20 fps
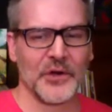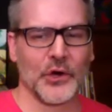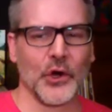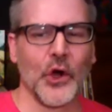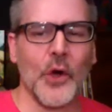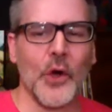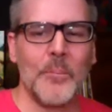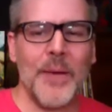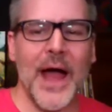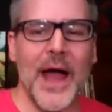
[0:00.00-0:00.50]

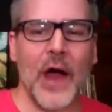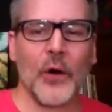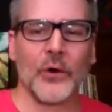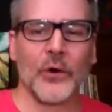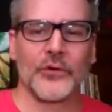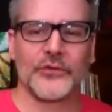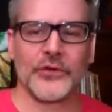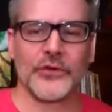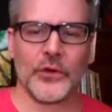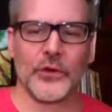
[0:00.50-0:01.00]
Girl power
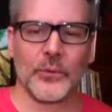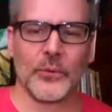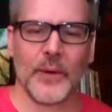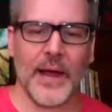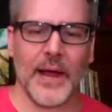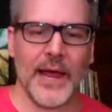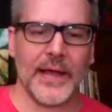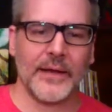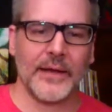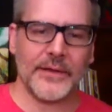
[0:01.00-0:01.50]
too,
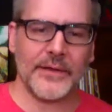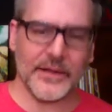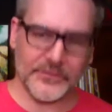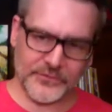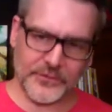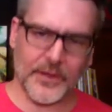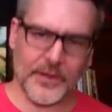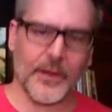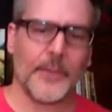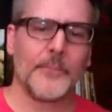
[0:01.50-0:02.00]
right?
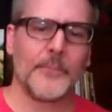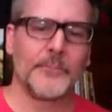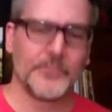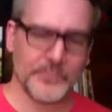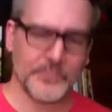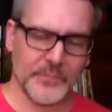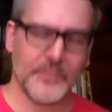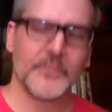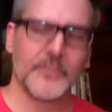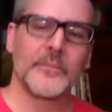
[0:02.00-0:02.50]
That's, um,
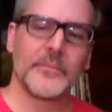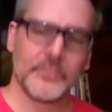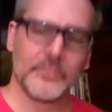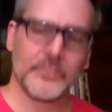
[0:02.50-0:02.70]
Prince too.